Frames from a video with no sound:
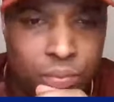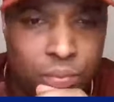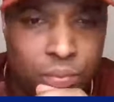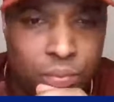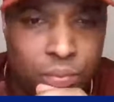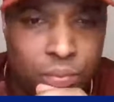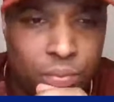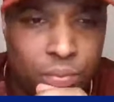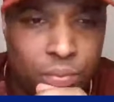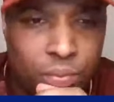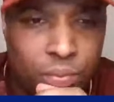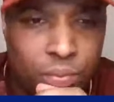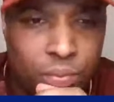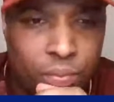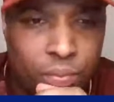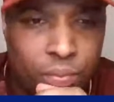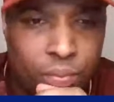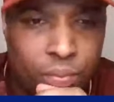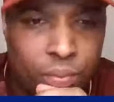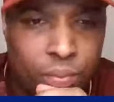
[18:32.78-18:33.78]
You had a great
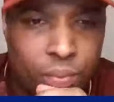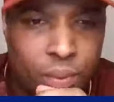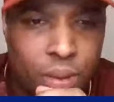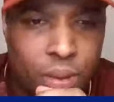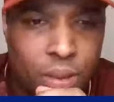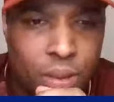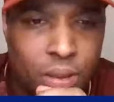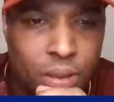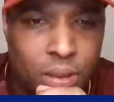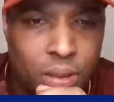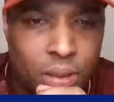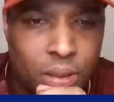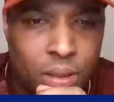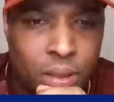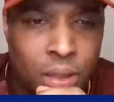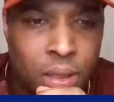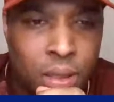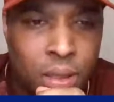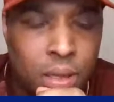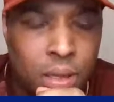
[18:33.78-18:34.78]
discussion. Shy.
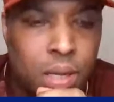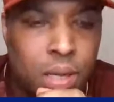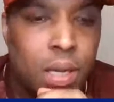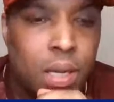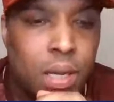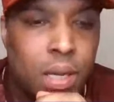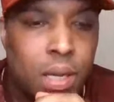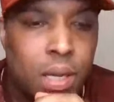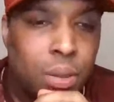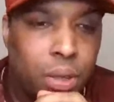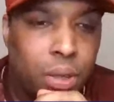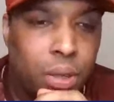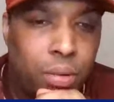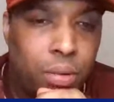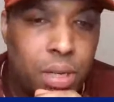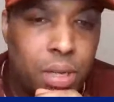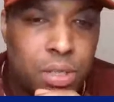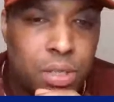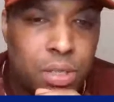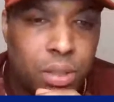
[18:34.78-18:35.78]
You had a great
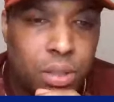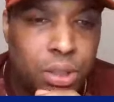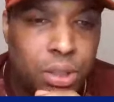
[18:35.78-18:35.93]
discussion